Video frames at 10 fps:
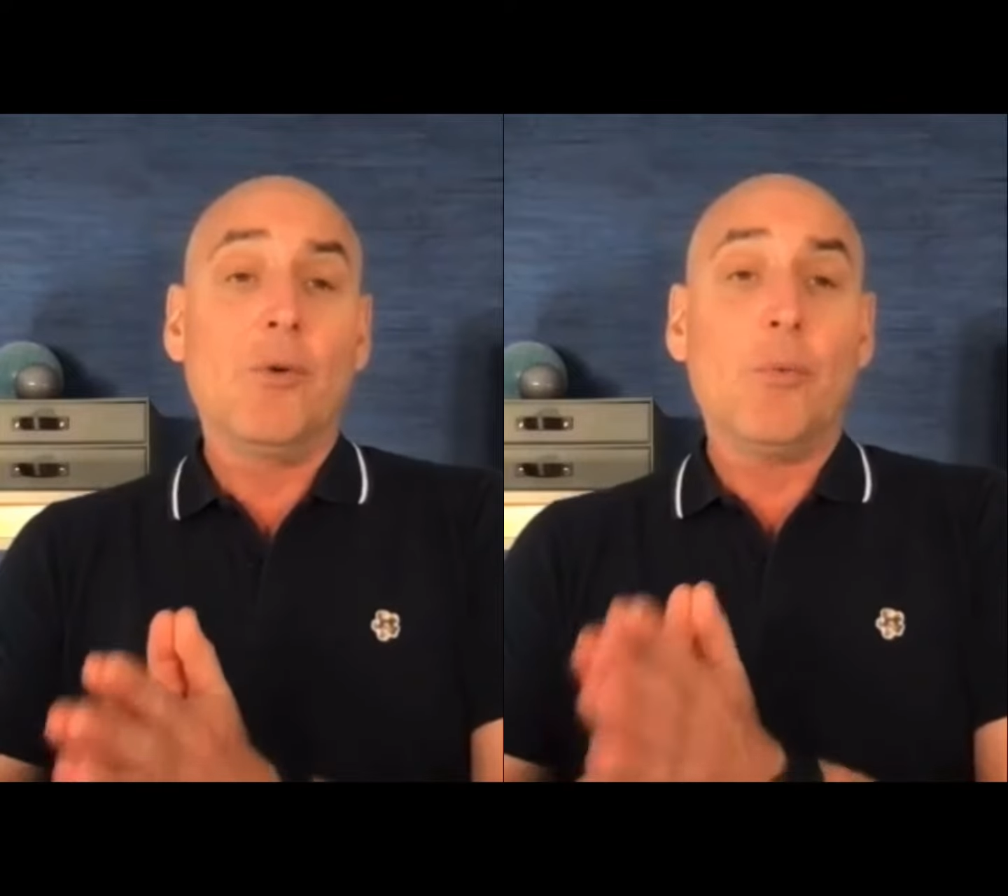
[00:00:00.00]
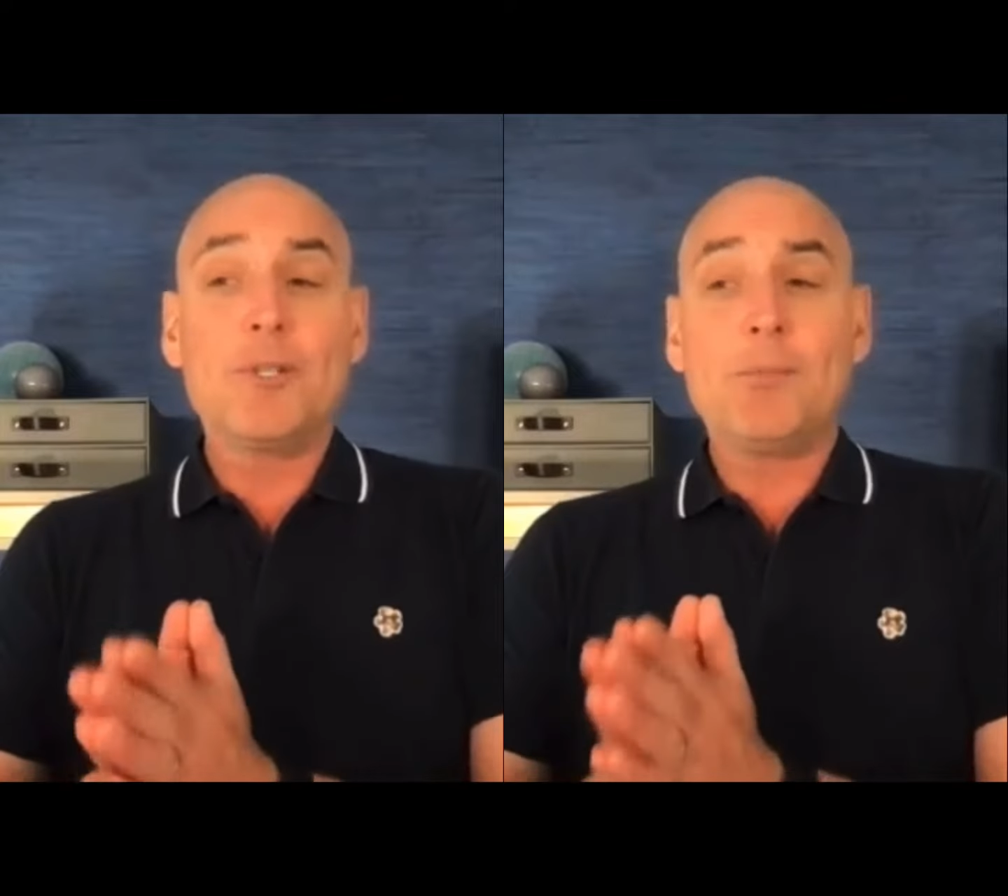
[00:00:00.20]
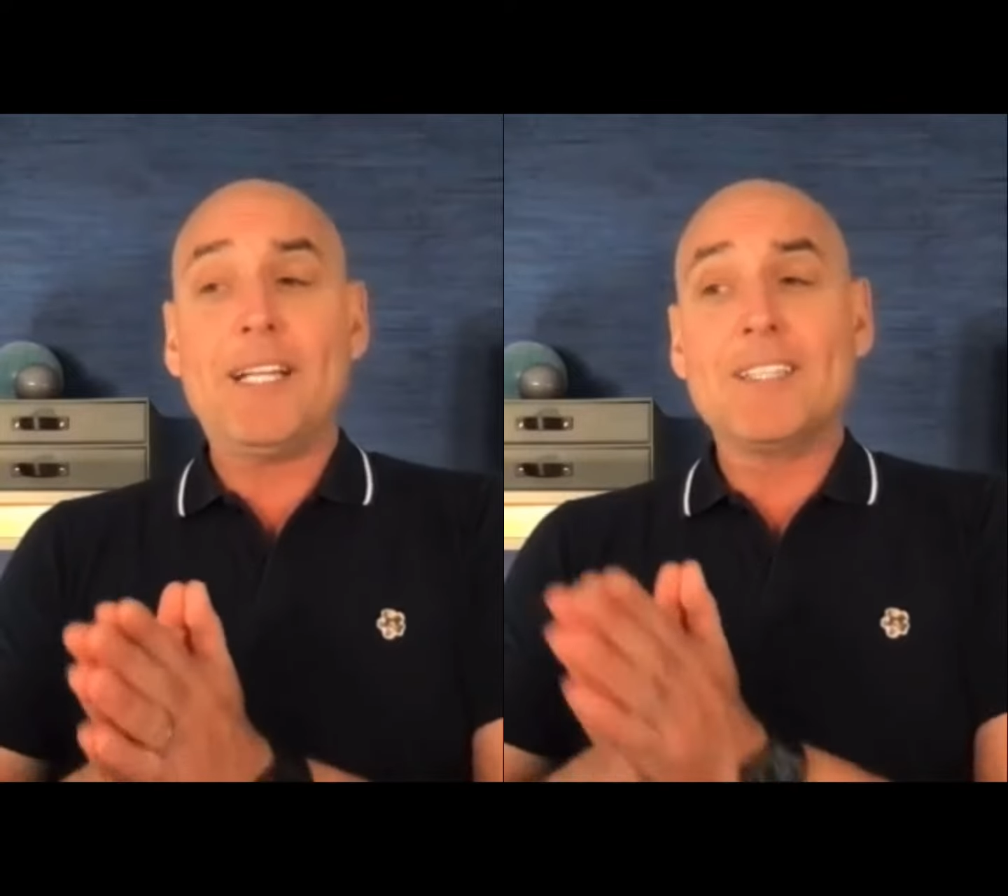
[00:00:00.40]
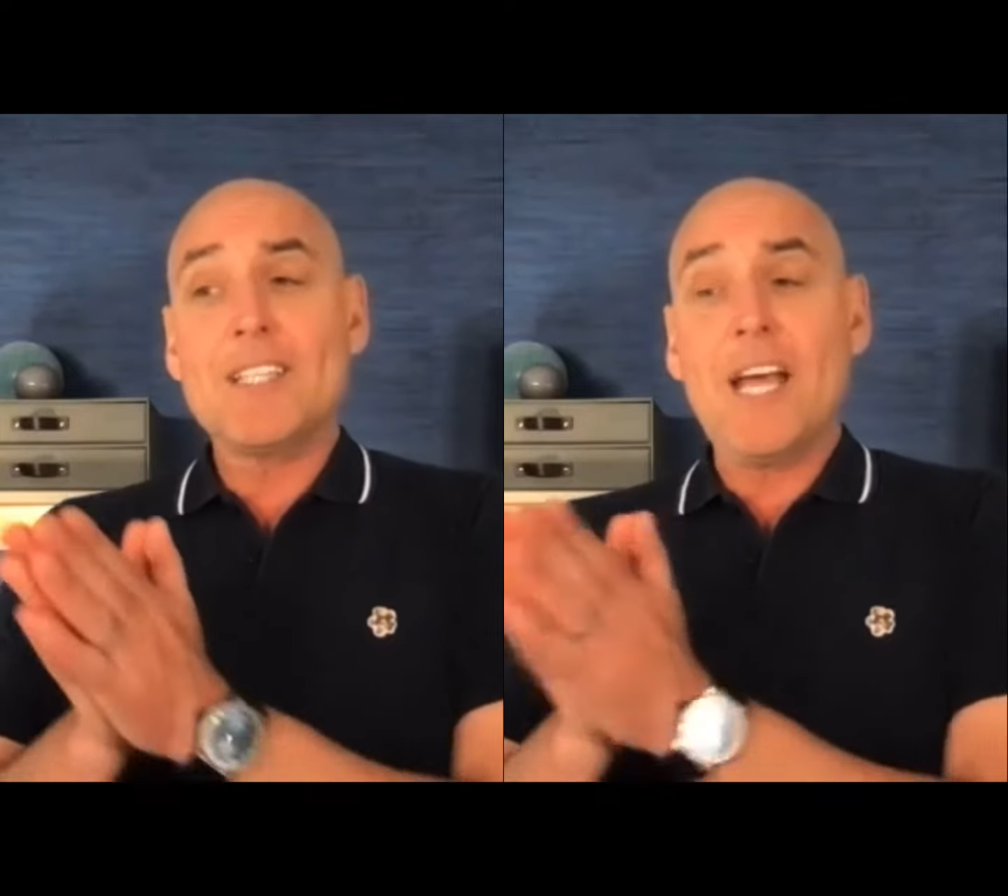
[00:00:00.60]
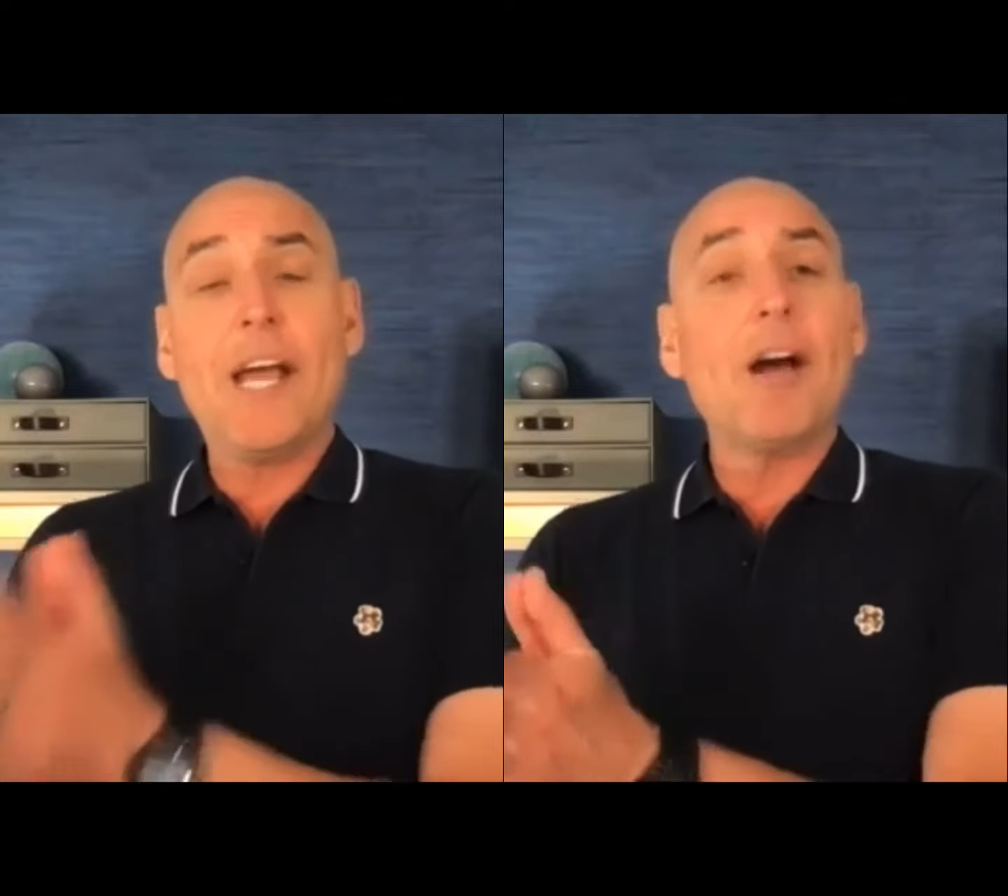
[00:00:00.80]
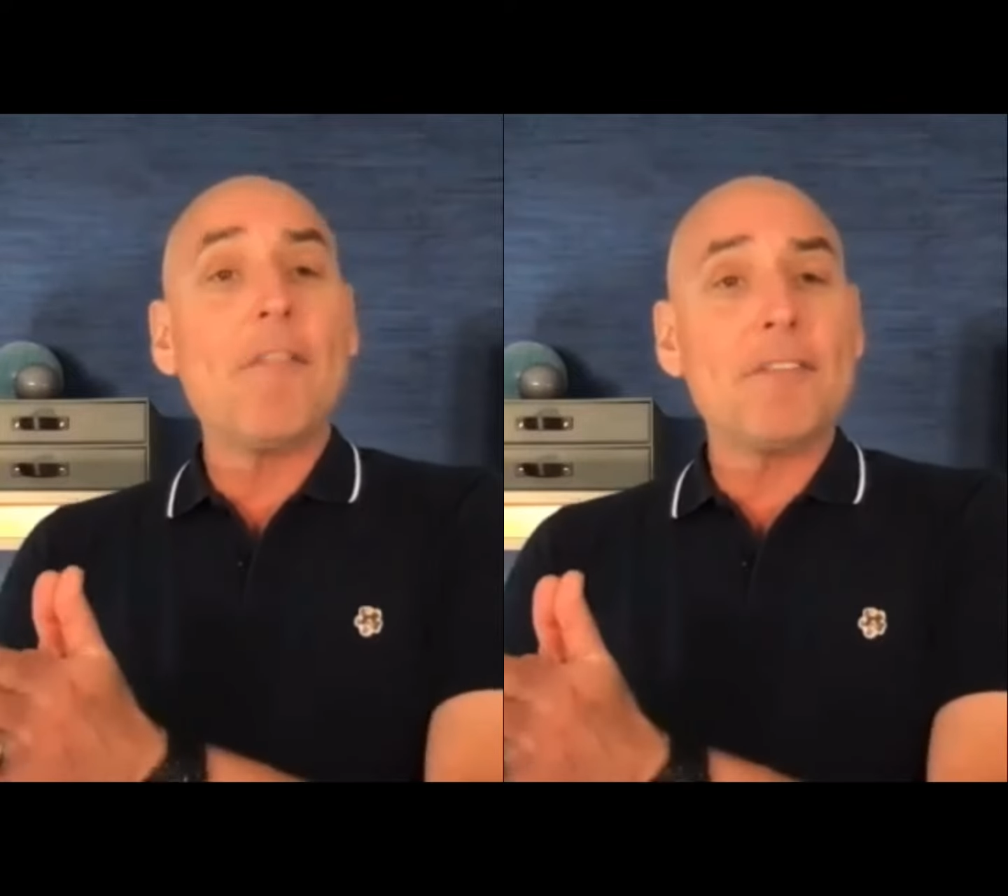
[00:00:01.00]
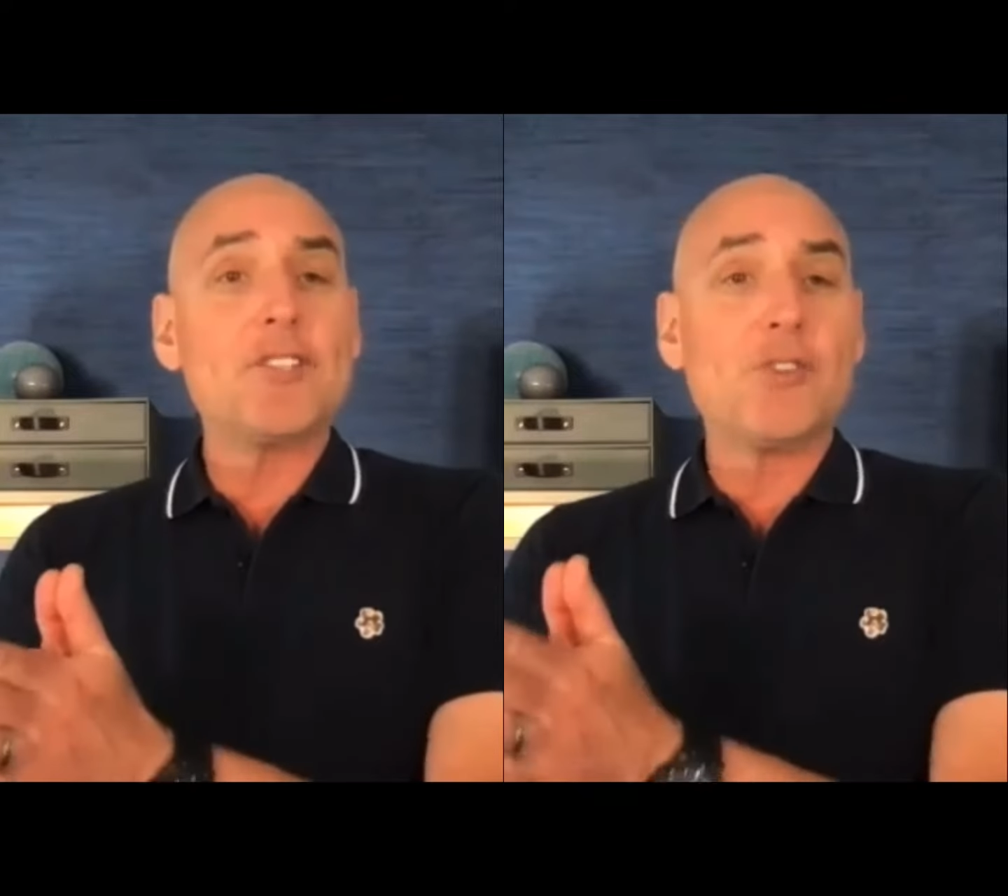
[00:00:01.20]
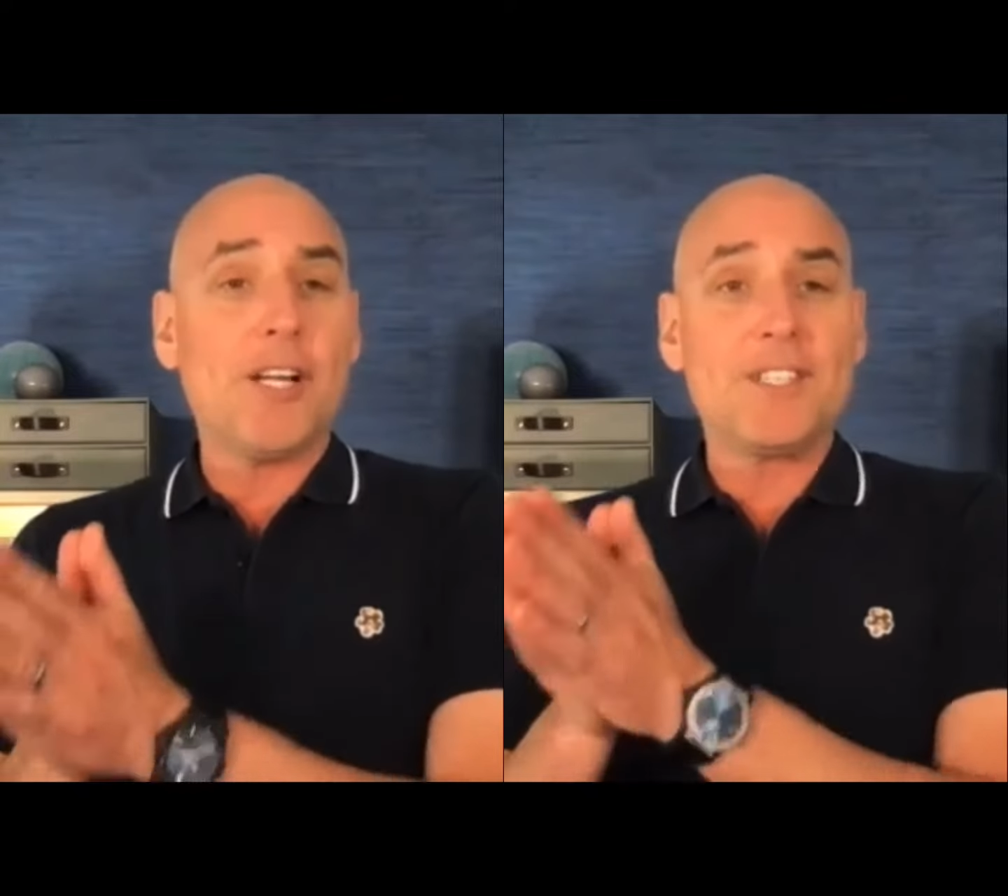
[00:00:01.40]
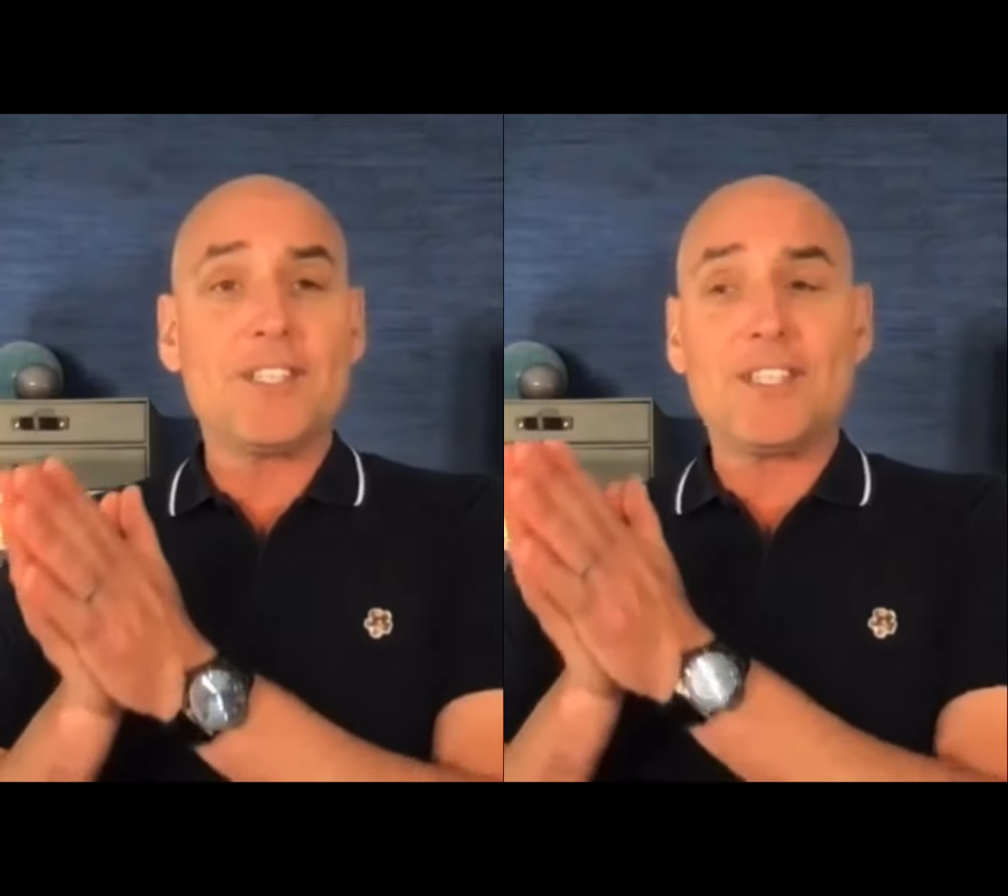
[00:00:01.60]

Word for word: which means staying off the streets,